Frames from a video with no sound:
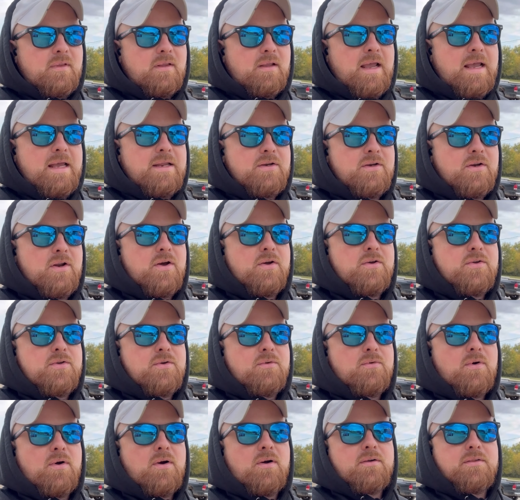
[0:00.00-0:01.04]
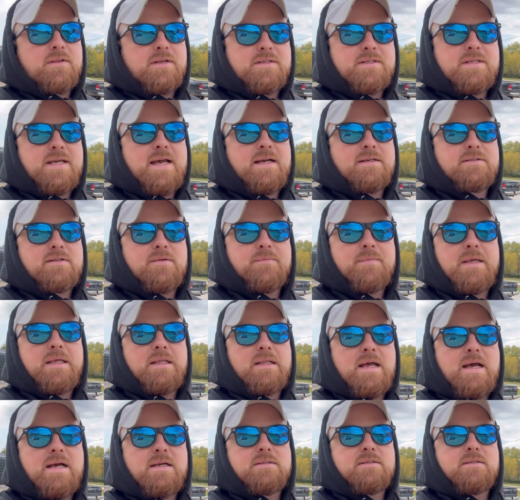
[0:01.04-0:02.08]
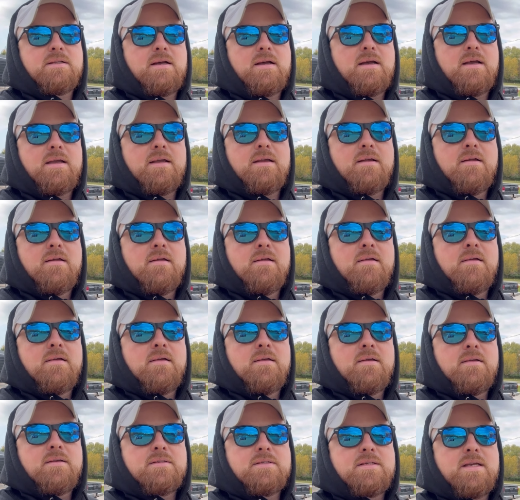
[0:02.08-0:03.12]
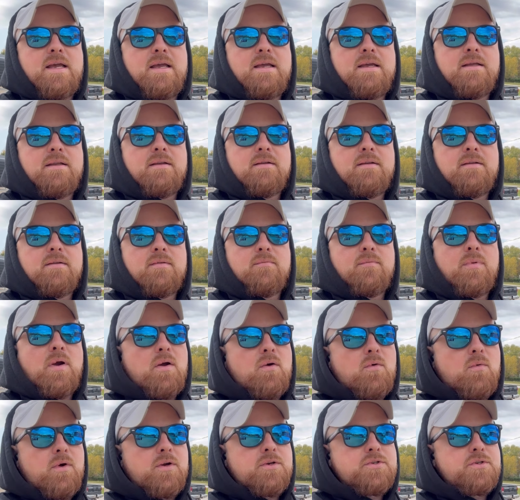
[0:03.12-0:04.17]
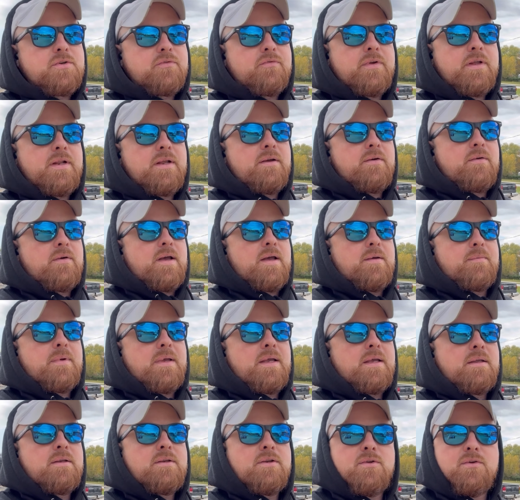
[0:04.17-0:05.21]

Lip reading: And you know who you are, that texted me last night saying, bro, where's your video at, man?